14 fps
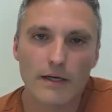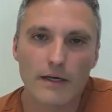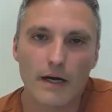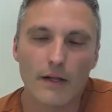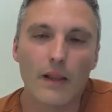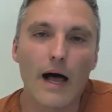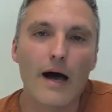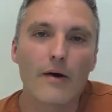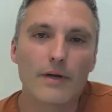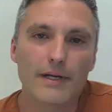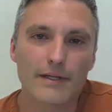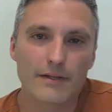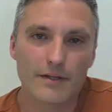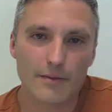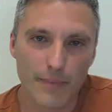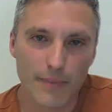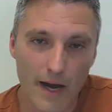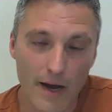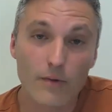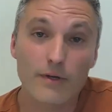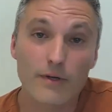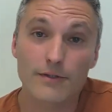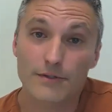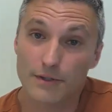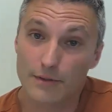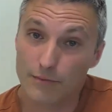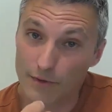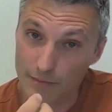allowing the powers
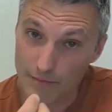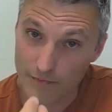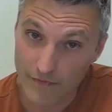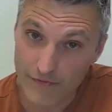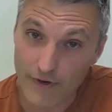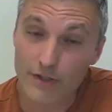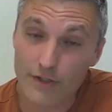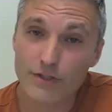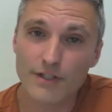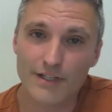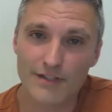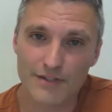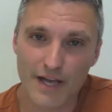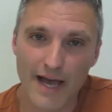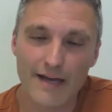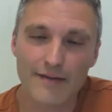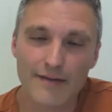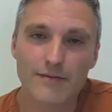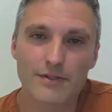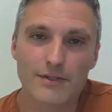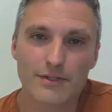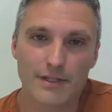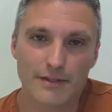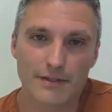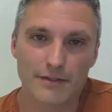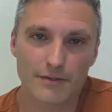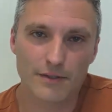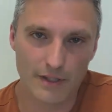that would function as
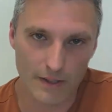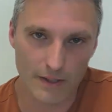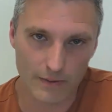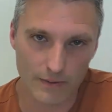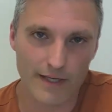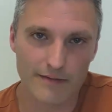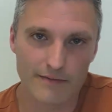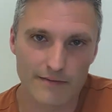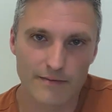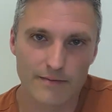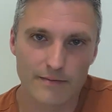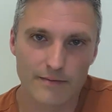adversaries in our life